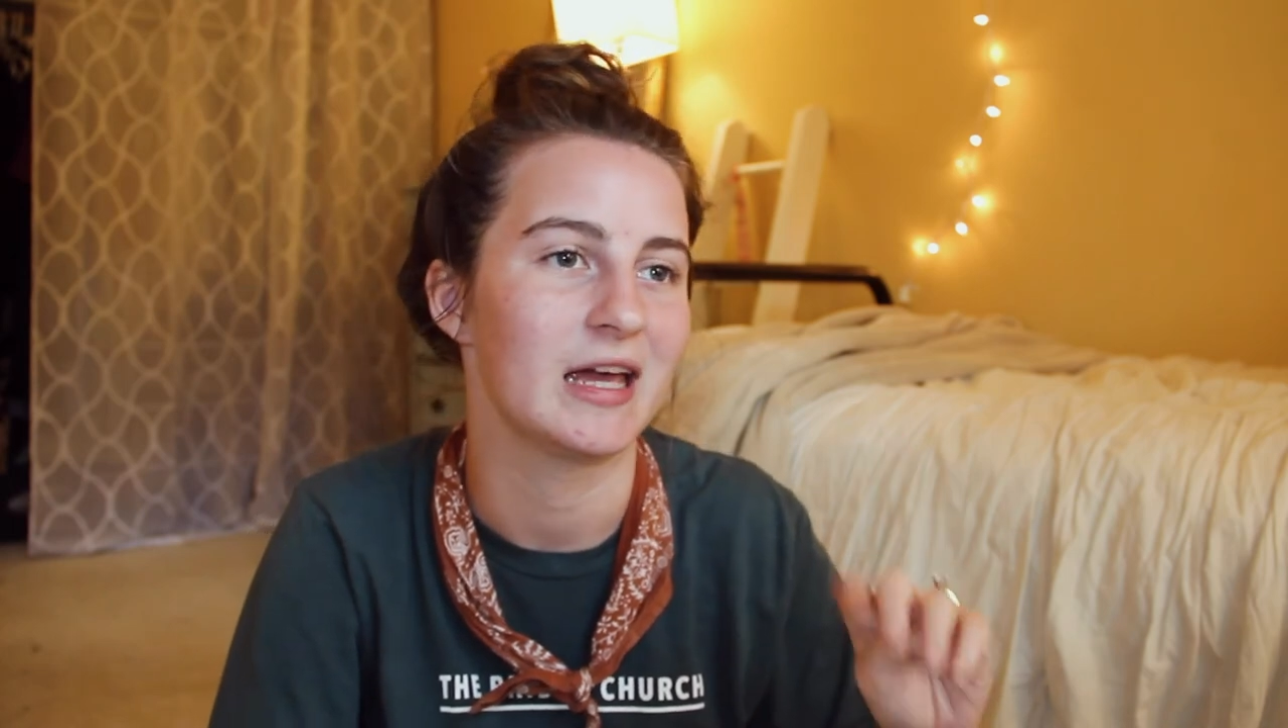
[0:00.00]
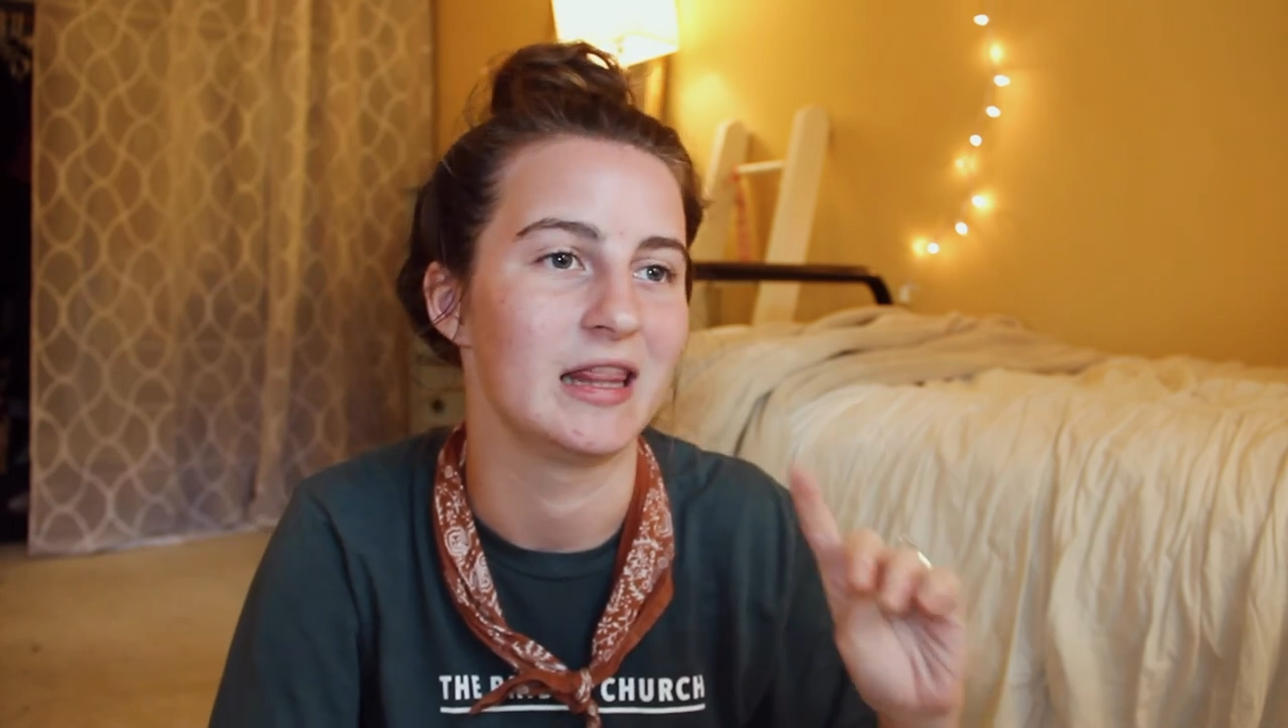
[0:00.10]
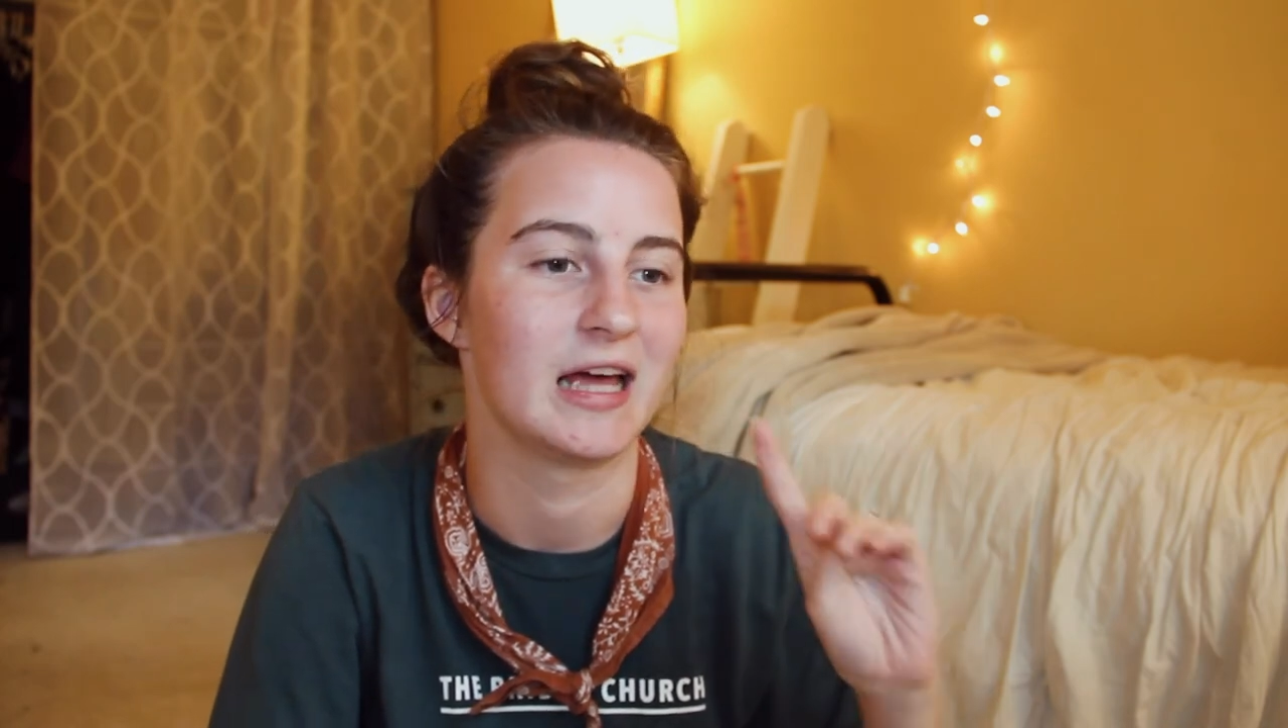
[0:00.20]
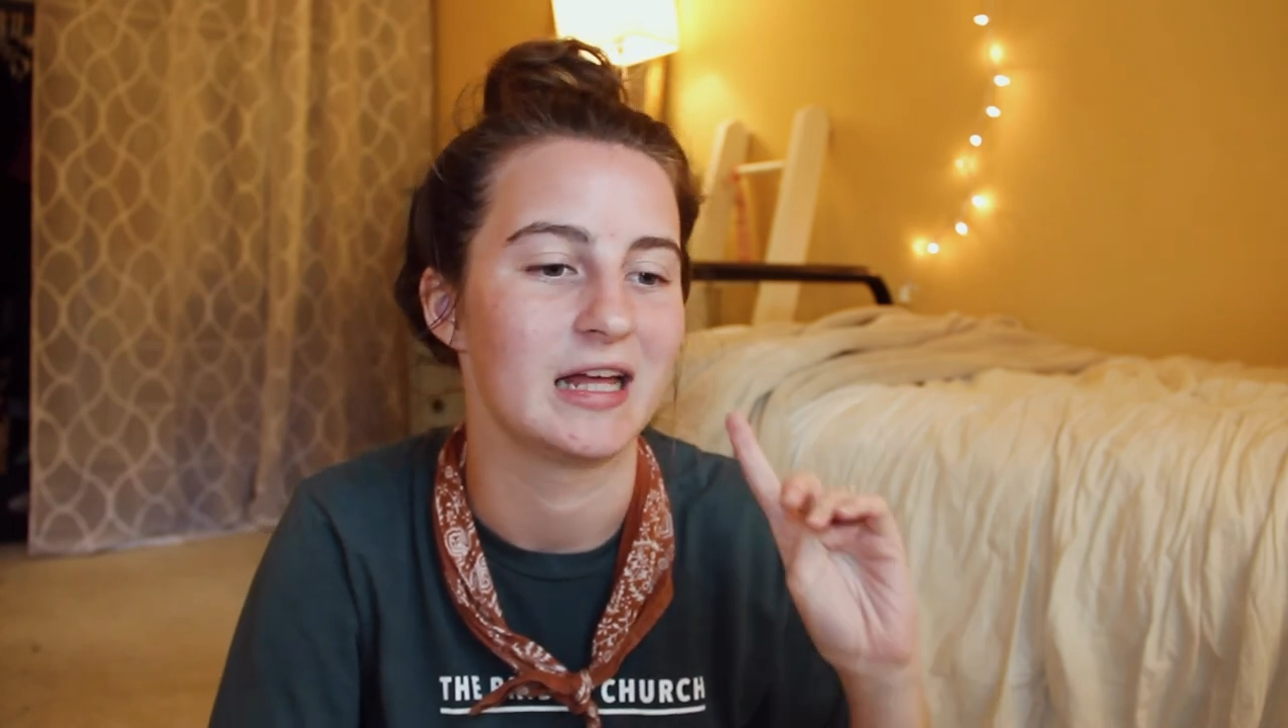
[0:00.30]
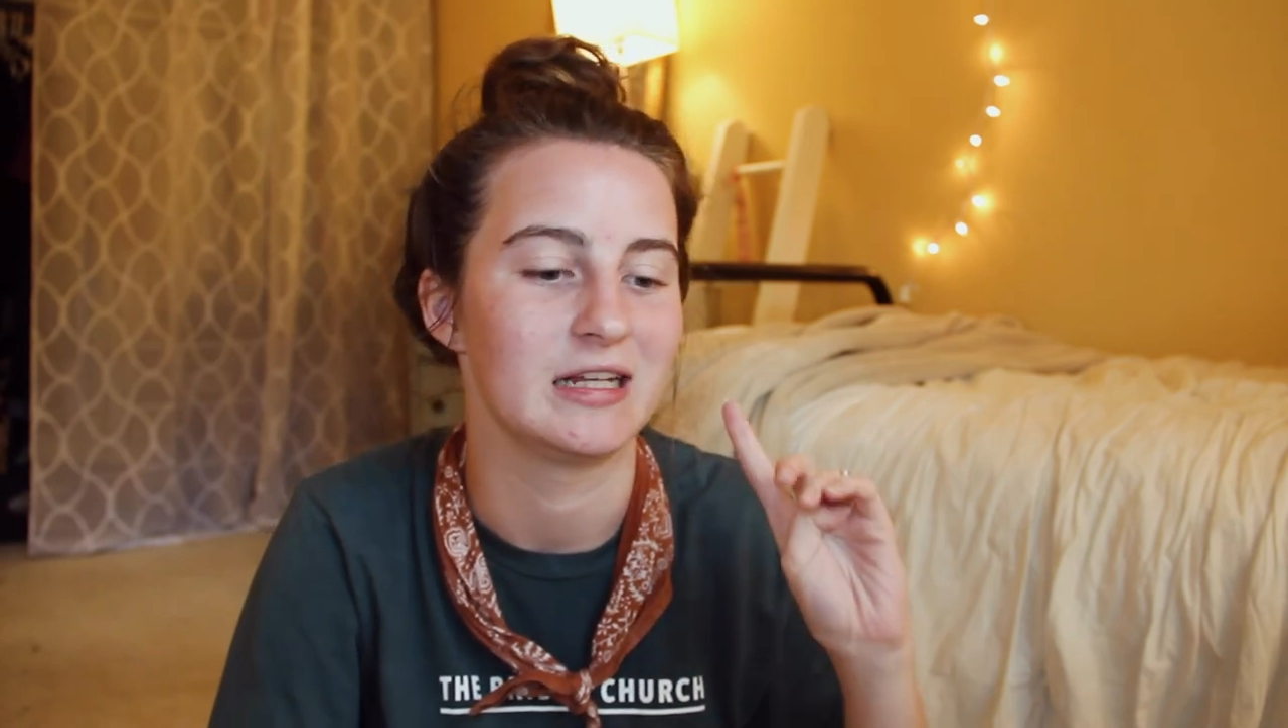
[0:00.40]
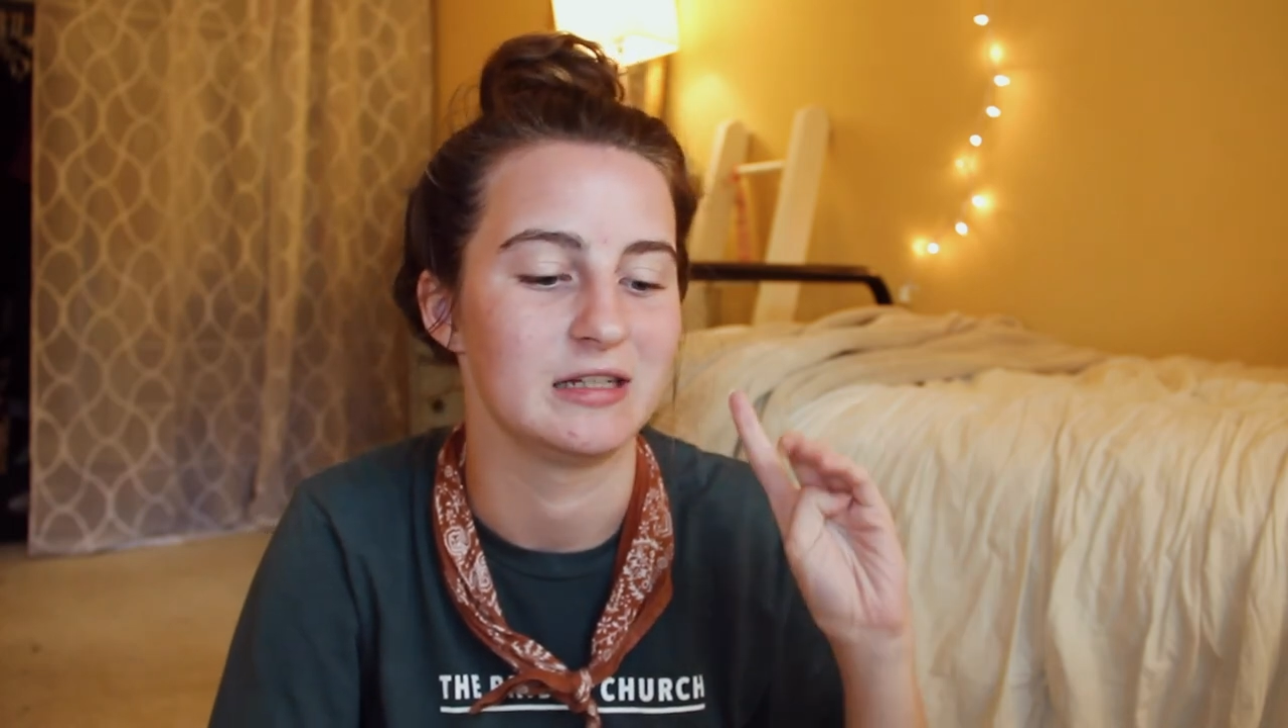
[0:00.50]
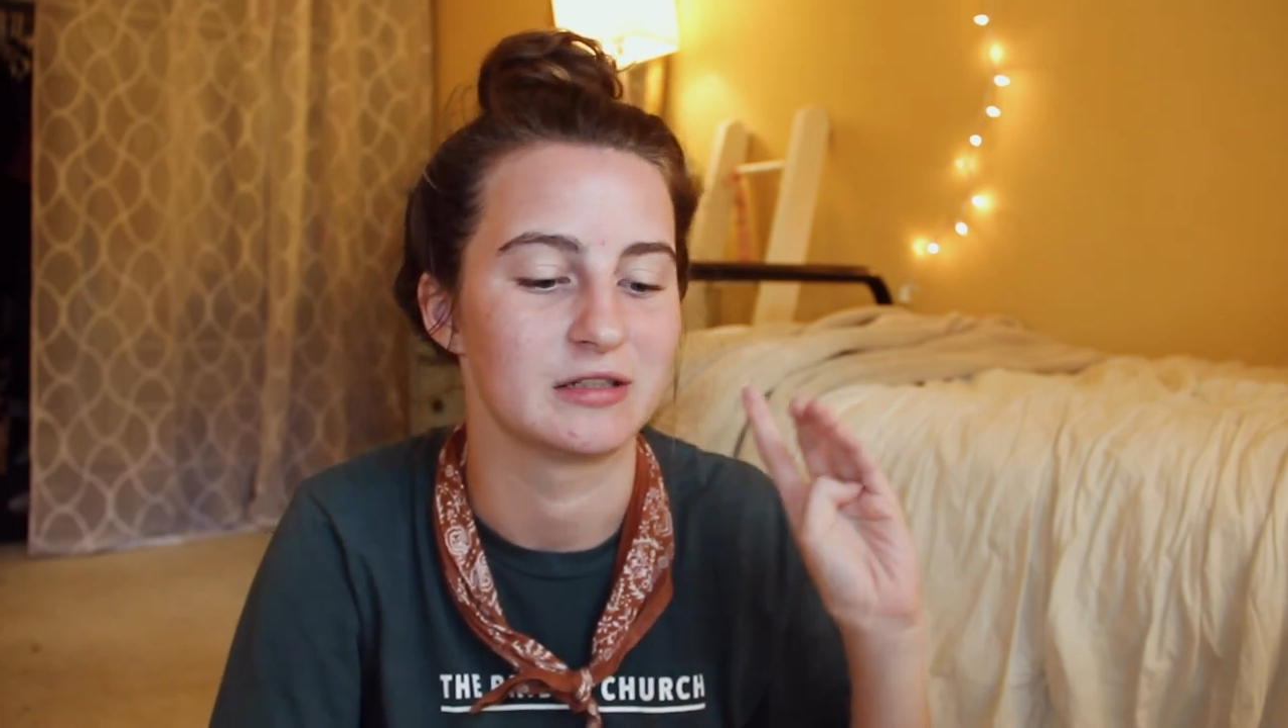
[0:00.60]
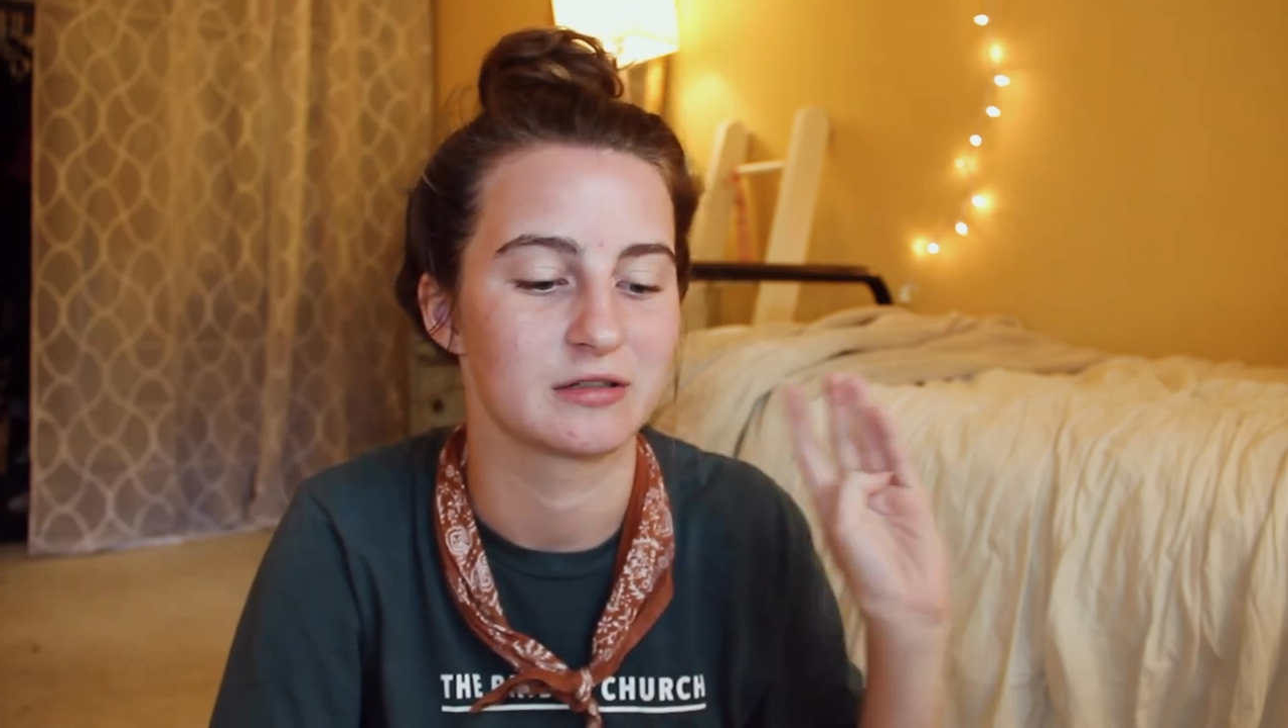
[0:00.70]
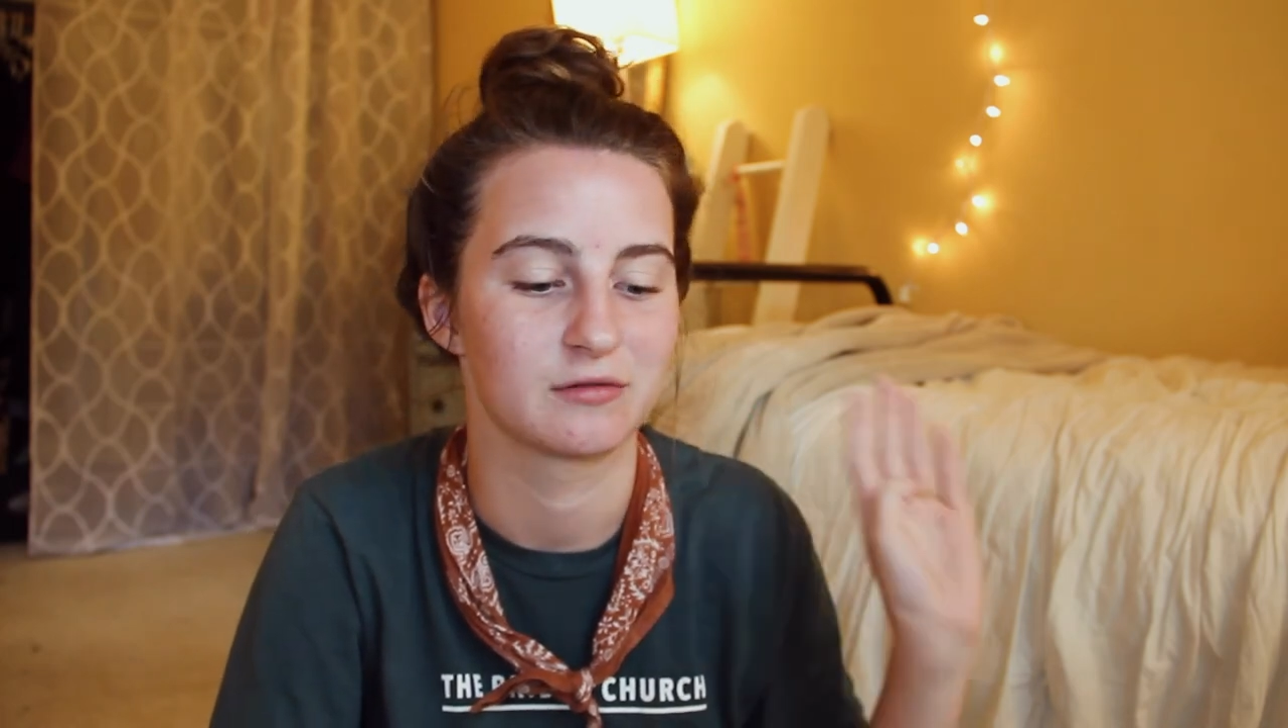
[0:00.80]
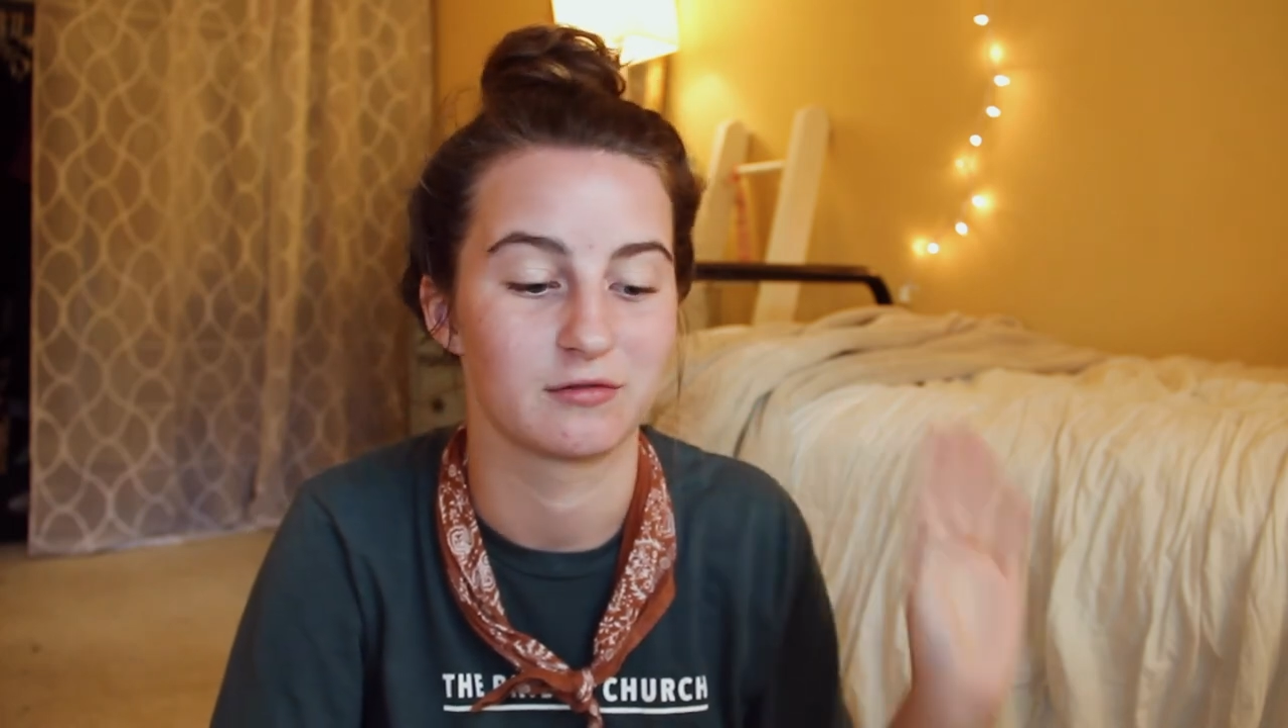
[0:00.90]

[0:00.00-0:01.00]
and that is